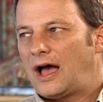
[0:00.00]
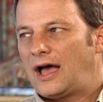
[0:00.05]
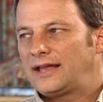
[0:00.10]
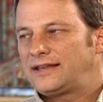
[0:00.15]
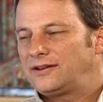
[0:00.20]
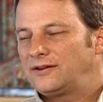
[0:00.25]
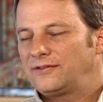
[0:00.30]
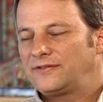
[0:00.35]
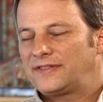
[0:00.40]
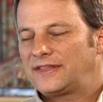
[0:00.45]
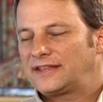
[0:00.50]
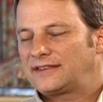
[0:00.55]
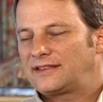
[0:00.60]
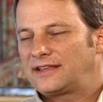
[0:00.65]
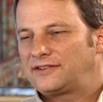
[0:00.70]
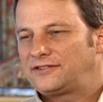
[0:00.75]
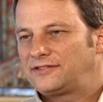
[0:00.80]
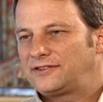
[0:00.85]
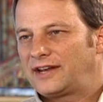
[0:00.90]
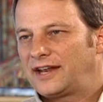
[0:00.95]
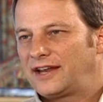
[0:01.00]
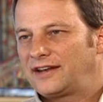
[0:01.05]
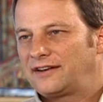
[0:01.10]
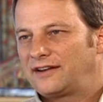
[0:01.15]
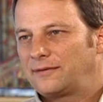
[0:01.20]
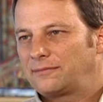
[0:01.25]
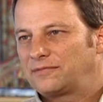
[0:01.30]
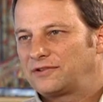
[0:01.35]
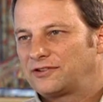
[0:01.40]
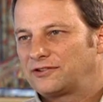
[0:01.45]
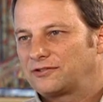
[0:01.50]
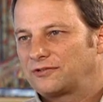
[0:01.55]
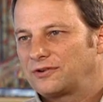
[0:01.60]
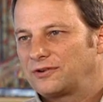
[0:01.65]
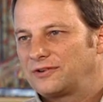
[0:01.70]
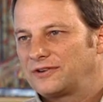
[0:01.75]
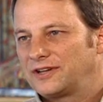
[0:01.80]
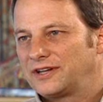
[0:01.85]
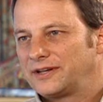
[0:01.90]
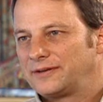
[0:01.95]
I don't think they stand up to
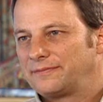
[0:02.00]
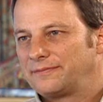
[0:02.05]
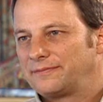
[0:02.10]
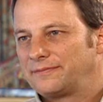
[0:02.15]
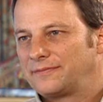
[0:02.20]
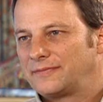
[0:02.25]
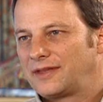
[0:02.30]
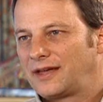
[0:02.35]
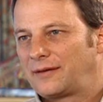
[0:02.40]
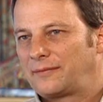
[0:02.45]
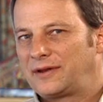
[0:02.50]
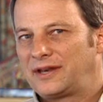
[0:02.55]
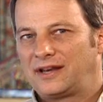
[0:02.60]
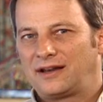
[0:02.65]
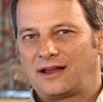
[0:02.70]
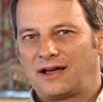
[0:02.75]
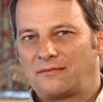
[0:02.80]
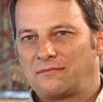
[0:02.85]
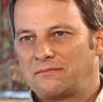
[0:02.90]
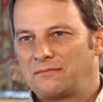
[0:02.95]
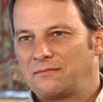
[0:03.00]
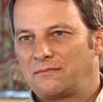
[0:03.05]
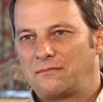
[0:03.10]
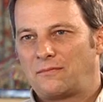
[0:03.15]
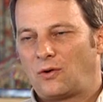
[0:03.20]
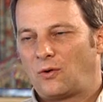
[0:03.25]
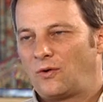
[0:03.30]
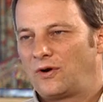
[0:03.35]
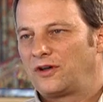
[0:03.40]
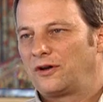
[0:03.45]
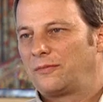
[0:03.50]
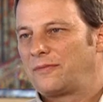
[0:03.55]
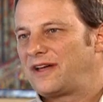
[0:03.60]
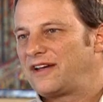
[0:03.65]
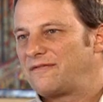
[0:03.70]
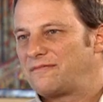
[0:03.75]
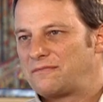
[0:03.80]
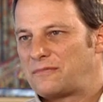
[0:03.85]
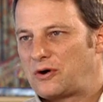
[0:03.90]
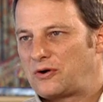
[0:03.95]
scrutiny. I mean, um, oil
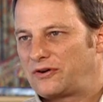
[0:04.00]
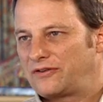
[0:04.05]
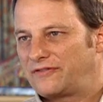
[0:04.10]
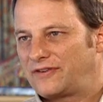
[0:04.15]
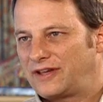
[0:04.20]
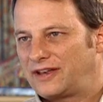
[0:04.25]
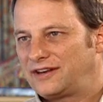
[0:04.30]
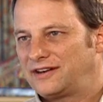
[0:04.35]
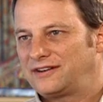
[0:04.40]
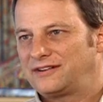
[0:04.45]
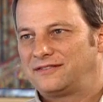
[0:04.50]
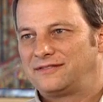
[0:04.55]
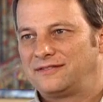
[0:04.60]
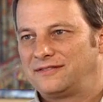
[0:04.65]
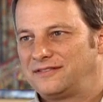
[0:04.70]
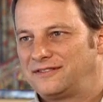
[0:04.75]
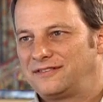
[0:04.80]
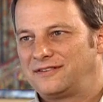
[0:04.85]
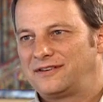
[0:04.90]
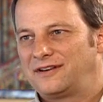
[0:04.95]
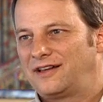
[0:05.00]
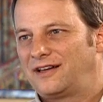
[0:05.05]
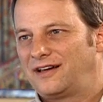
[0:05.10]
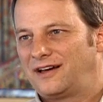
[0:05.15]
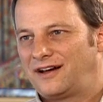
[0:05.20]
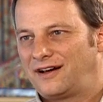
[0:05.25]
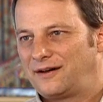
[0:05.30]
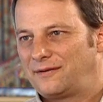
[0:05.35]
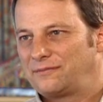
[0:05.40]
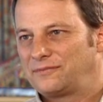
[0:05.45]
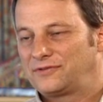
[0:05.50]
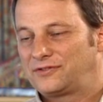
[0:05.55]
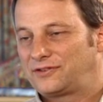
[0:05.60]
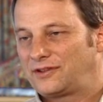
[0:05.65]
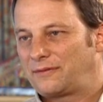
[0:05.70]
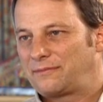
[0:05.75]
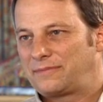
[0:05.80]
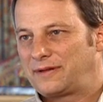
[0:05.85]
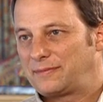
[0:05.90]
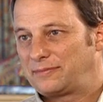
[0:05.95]
may have motivated um,
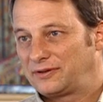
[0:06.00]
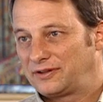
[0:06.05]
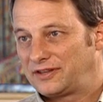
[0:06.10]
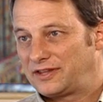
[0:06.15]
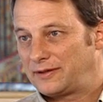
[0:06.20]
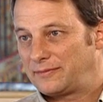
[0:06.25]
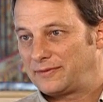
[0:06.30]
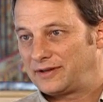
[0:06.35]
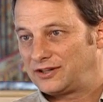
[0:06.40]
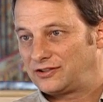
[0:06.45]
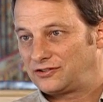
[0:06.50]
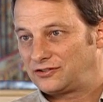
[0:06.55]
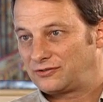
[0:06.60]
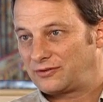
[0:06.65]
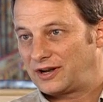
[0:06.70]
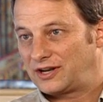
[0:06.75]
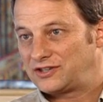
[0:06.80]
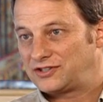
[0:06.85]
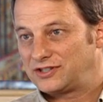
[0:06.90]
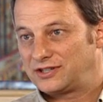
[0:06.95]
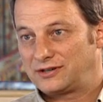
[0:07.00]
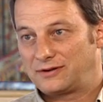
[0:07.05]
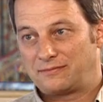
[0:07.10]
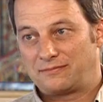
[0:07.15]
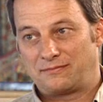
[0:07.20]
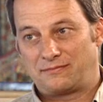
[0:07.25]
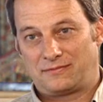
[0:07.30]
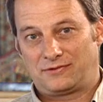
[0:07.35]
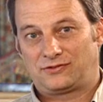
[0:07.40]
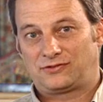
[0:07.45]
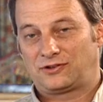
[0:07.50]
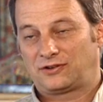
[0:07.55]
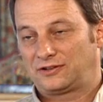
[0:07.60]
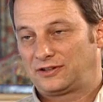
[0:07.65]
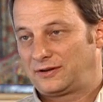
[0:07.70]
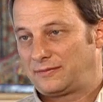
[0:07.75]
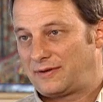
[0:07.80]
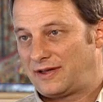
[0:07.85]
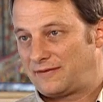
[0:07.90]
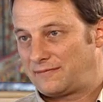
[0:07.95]
some people in the administration. It,
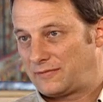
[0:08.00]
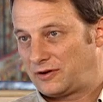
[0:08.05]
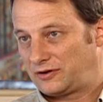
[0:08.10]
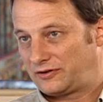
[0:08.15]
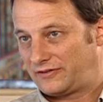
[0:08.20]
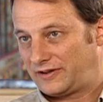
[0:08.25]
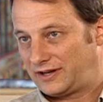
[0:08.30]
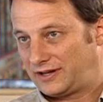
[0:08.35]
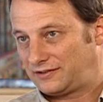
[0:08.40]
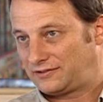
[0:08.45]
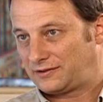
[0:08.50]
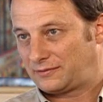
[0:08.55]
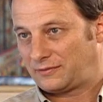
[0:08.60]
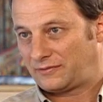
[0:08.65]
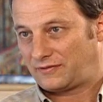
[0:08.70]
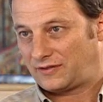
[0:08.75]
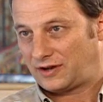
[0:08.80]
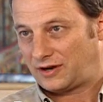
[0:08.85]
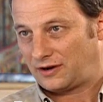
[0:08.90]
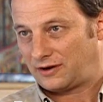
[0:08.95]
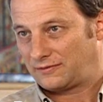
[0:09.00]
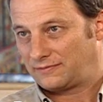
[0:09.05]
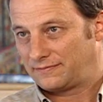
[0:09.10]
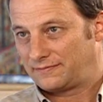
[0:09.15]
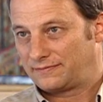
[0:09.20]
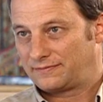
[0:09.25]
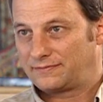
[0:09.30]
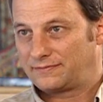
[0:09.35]
certainly may have motivated some of their